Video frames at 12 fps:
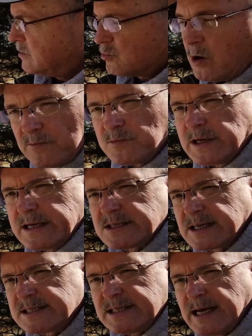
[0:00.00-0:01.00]
roughly
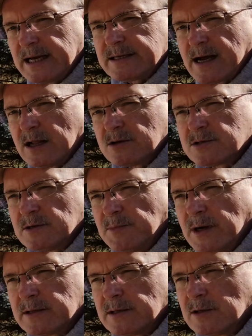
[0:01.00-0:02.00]
$68 a
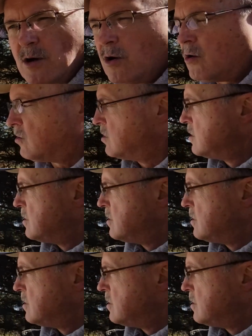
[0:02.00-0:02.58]
month in the hole.